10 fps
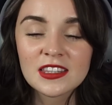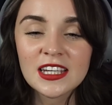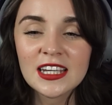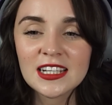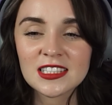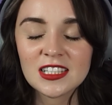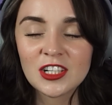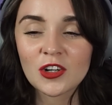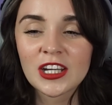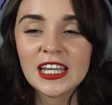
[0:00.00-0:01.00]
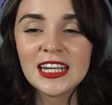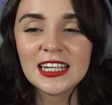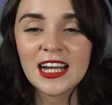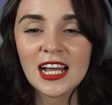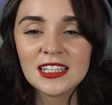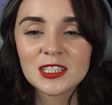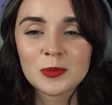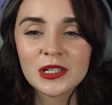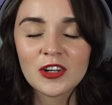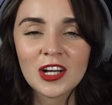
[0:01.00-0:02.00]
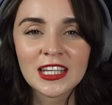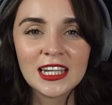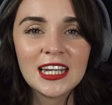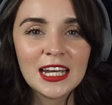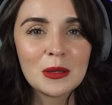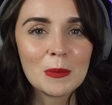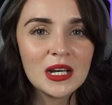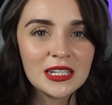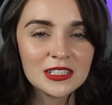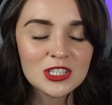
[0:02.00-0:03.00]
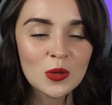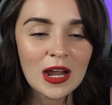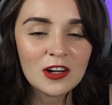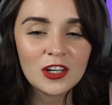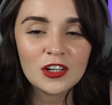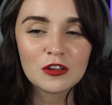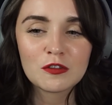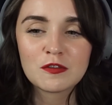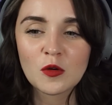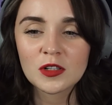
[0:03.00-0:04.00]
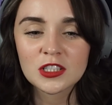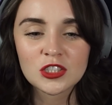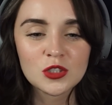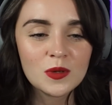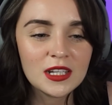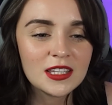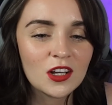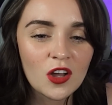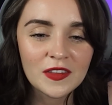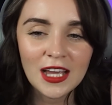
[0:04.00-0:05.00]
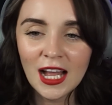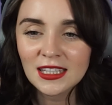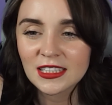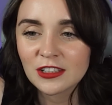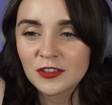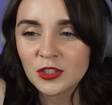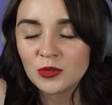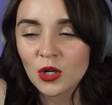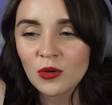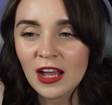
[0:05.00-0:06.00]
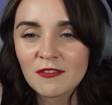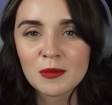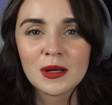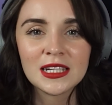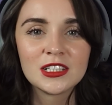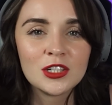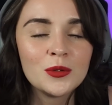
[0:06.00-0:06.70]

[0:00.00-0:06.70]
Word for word: thing is, you're getting an island, but you're not getting any money. So, how are you going to afford to do anything on the island if you don't have the money to do